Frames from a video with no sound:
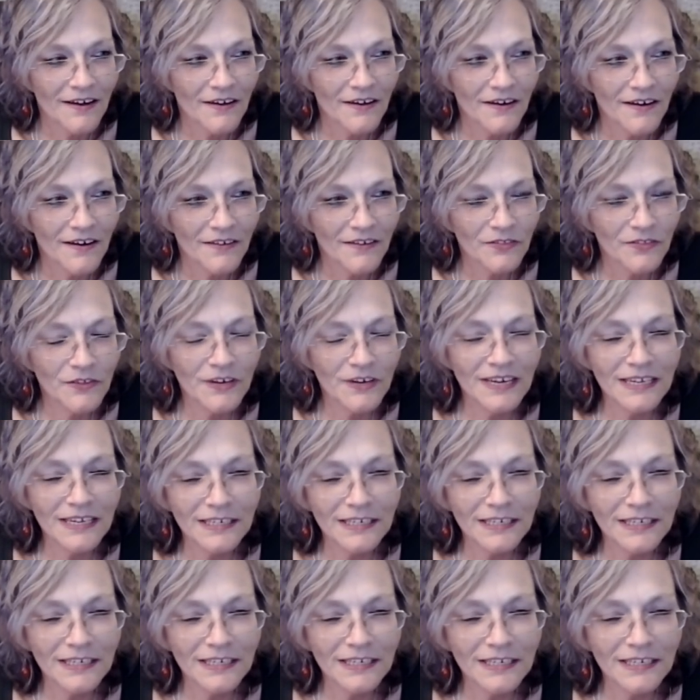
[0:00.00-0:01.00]
the
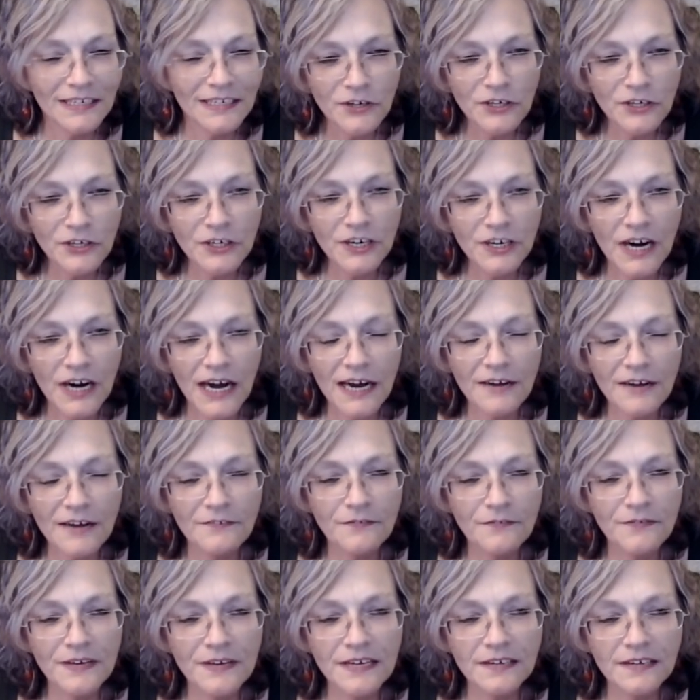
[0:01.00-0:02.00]
clearer I
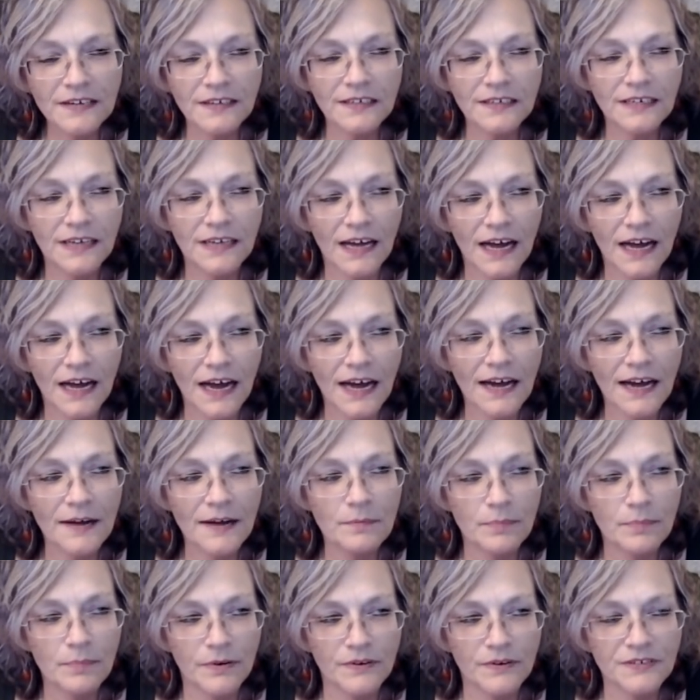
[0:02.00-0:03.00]
feel I
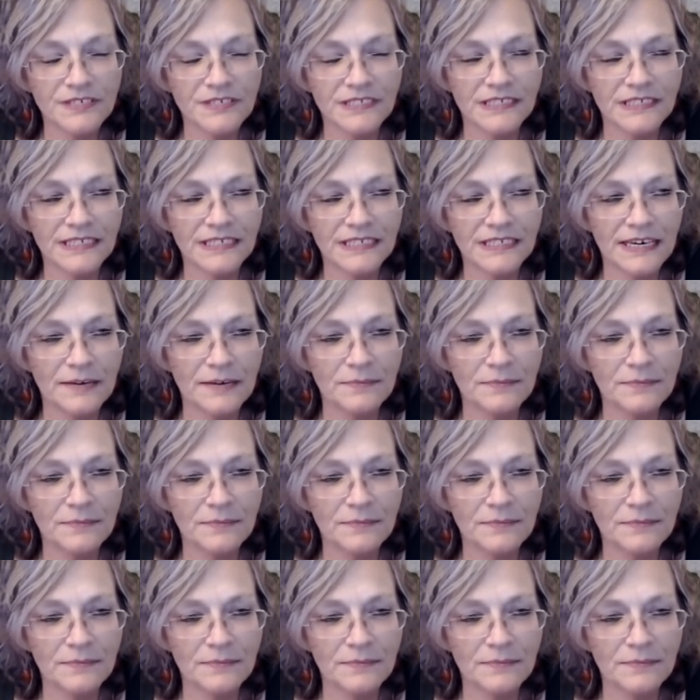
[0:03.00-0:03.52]
personally am